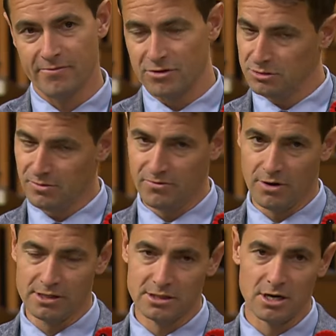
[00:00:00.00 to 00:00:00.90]
First,
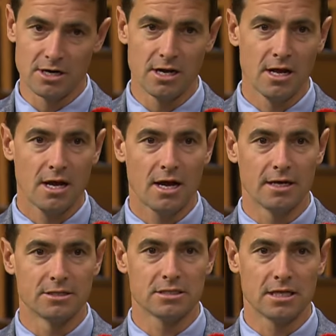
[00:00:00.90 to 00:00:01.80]
before I start,
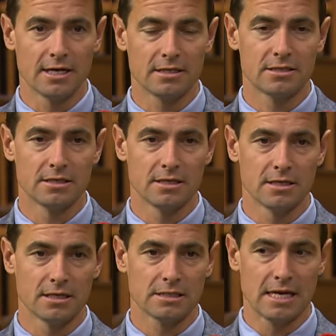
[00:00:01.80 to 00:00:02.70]
I'd just like to
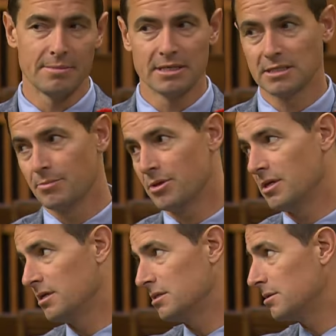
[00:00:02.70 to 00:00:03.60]
extend my
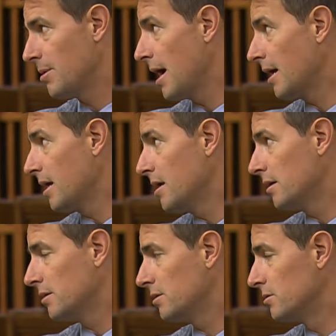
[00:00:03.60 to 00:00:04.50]
sympathies to
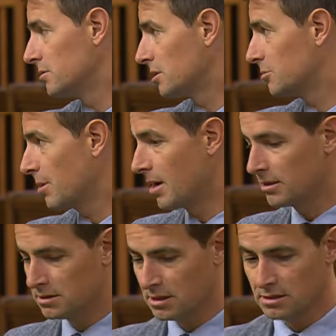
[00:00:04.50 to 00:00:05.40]
Peggy, who's
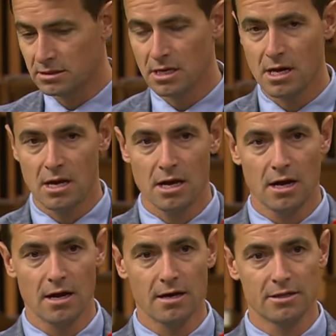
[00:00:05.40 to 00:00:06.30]
experienced this
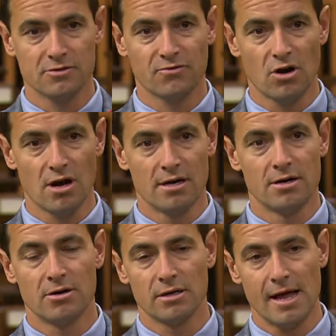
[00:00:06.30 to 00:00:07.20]
this fraud
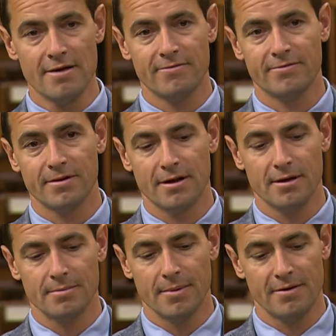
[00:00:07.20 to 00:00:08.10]
in her life.
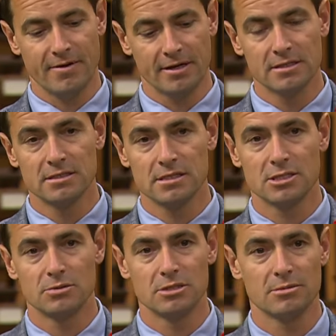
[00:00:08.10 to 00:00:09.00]
I've had
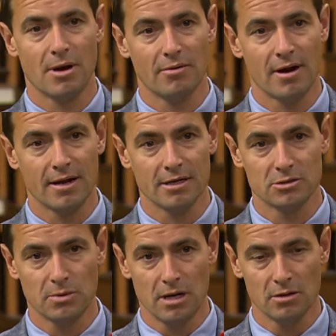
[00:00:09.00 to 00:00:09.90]
constituents in my riding
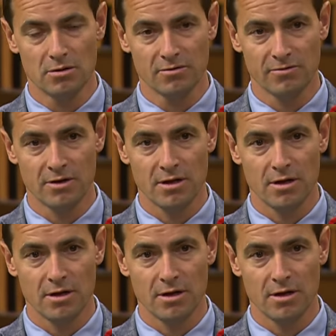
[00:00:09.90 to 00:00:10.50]
as well who have